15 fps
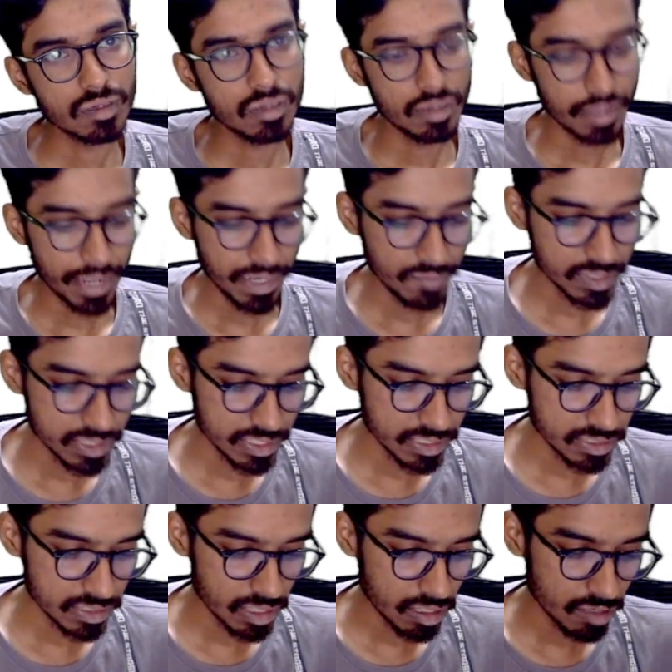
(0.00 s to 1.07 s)

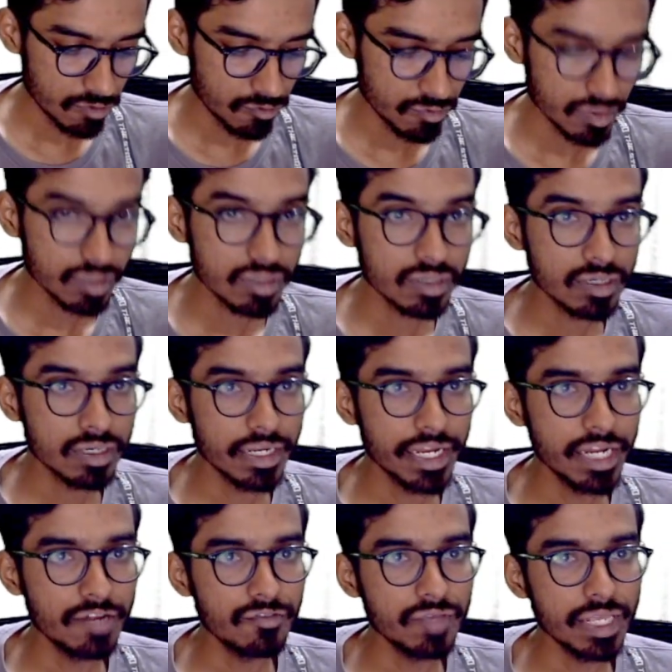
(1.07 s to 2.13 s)
divergence of
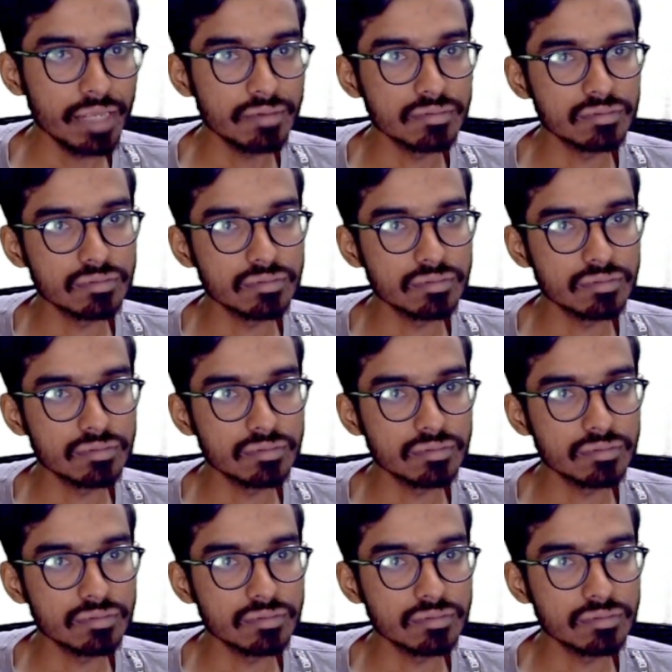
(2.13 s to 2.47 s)
grade phi